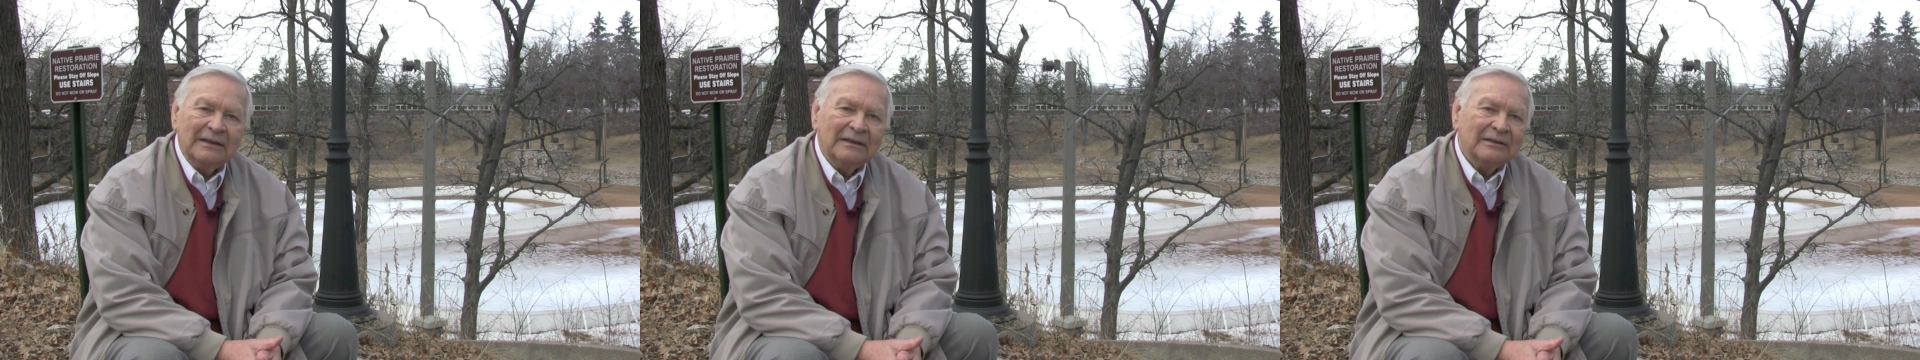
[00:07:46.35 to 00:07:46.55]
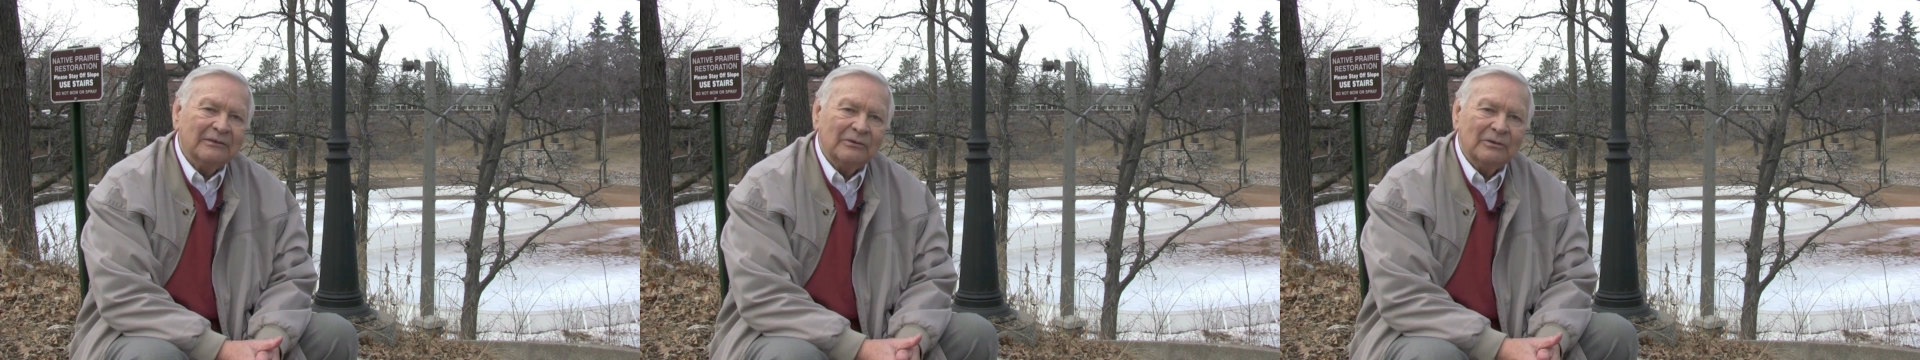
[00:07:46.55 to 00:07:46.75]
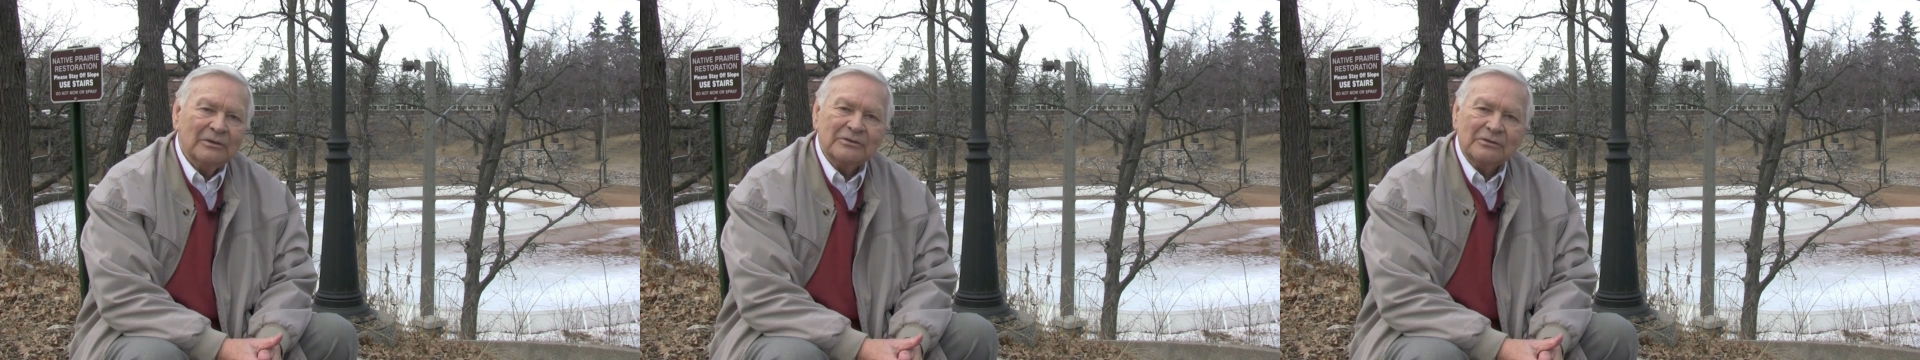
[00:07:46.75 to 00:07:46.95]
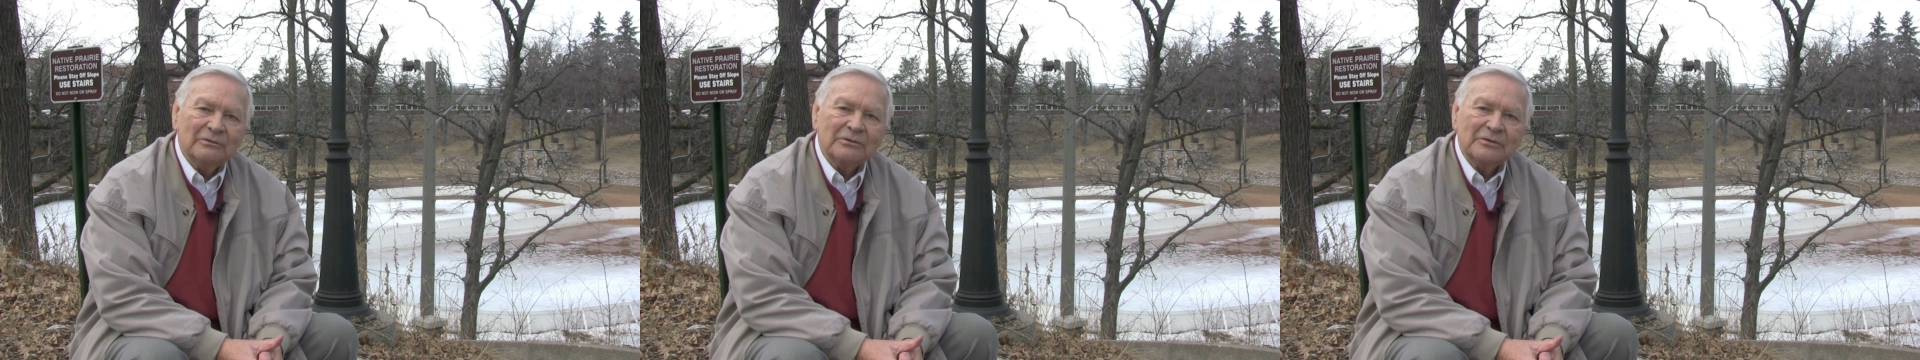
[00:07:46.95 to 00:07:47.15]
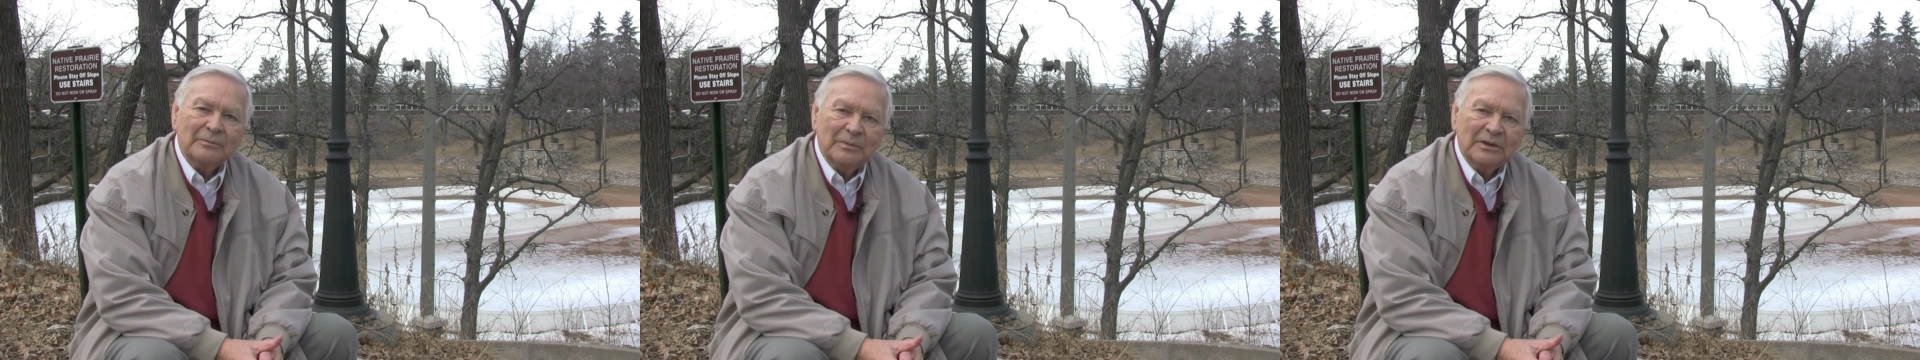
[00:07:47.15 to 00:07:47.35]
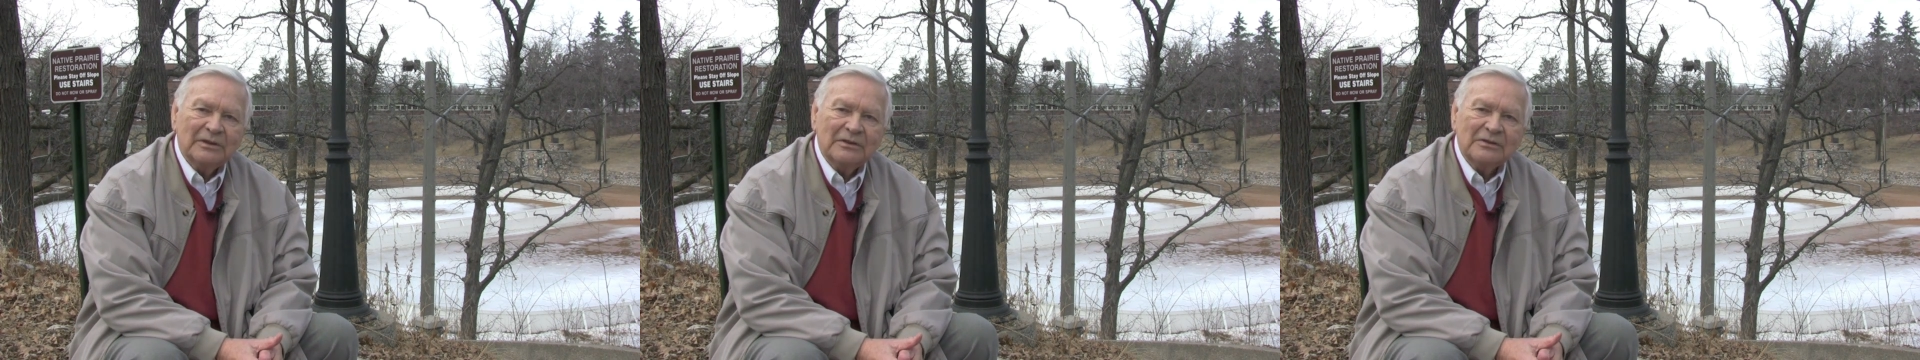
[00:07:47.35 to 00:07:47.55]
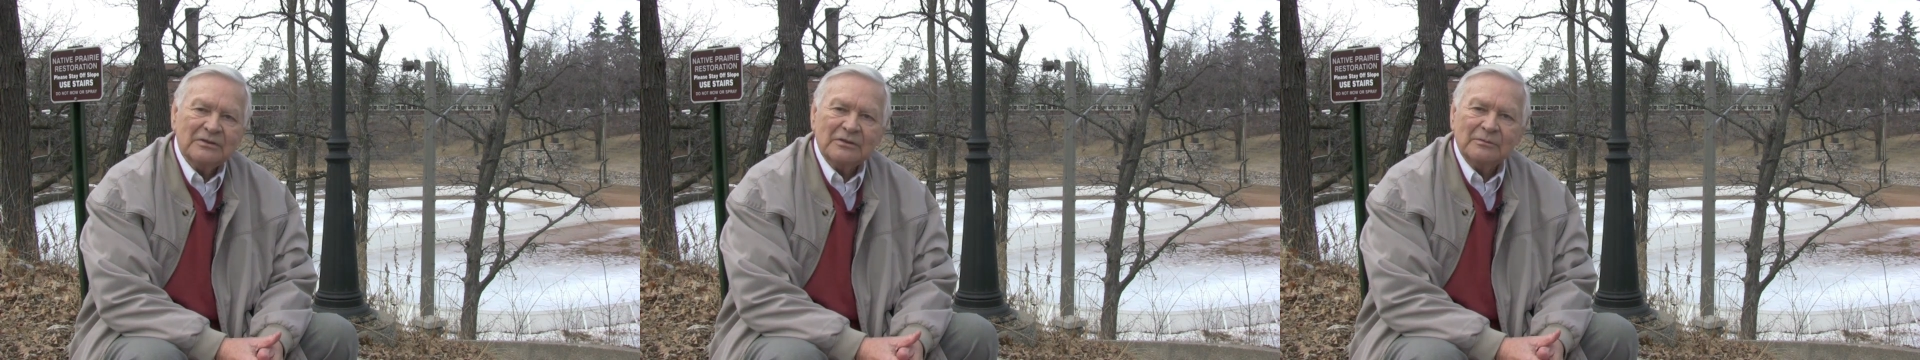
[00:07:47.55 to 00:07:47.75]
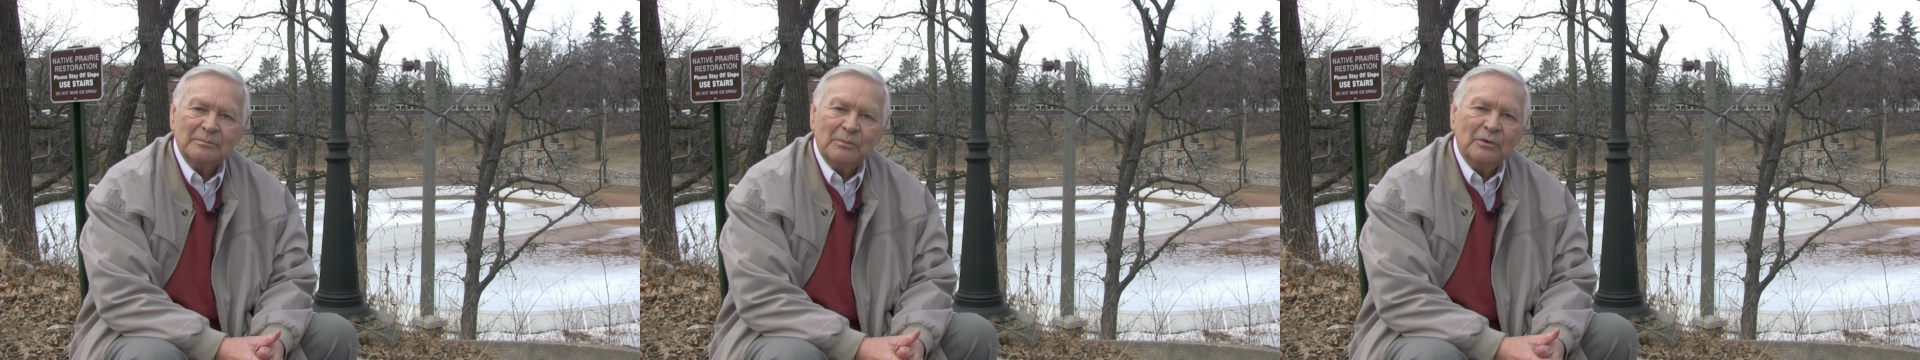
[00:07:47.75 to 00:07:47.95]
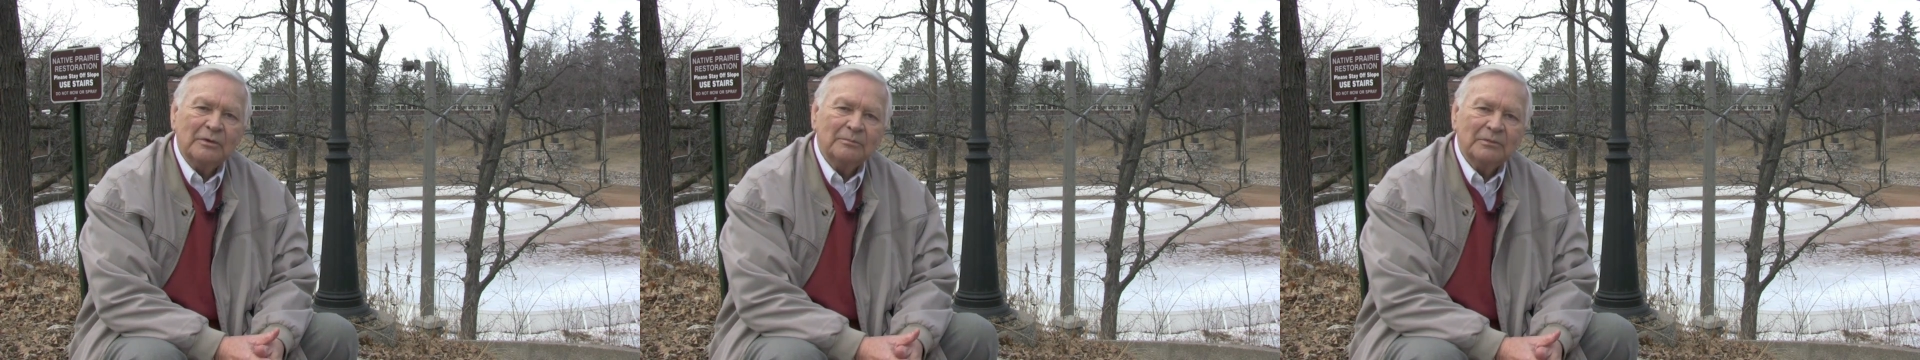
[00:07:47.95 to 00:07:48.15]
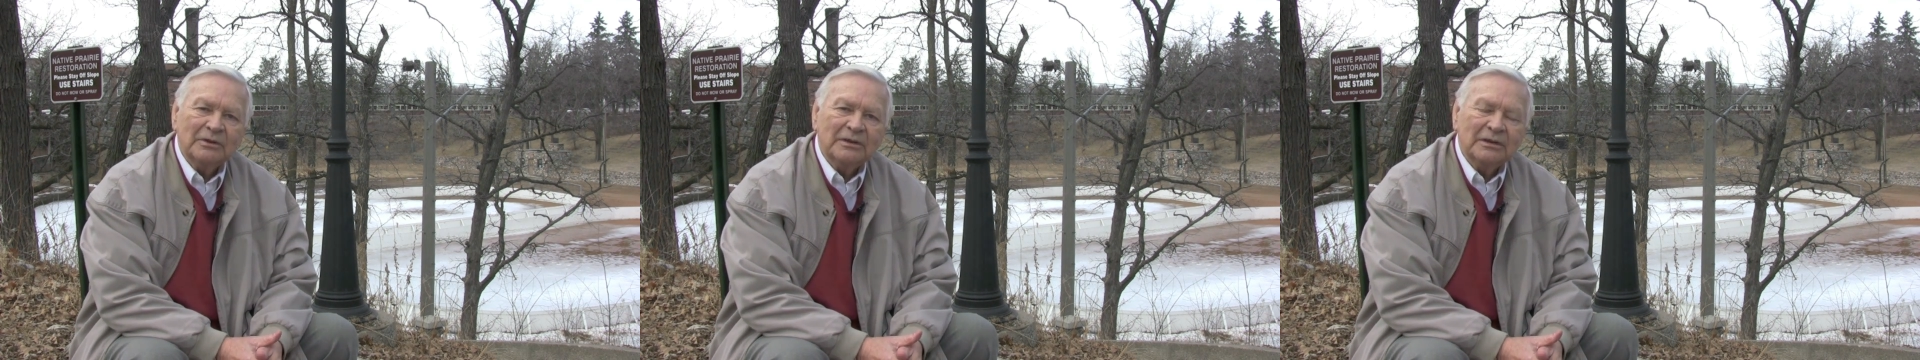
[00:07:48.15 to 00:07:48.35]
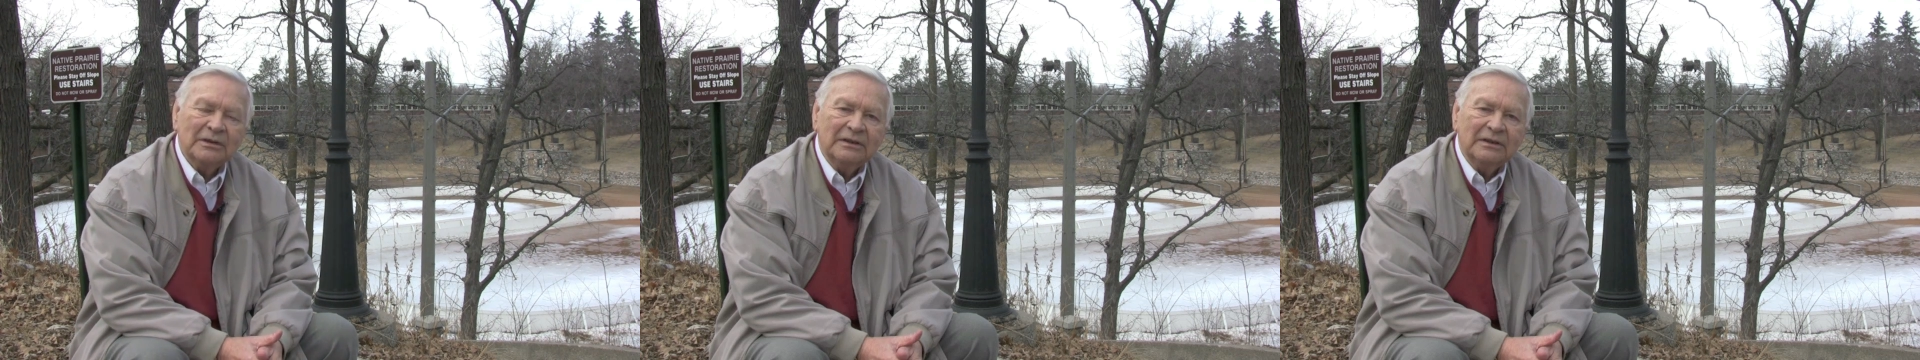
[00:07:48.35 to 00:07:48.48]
And of course it was a big disappointment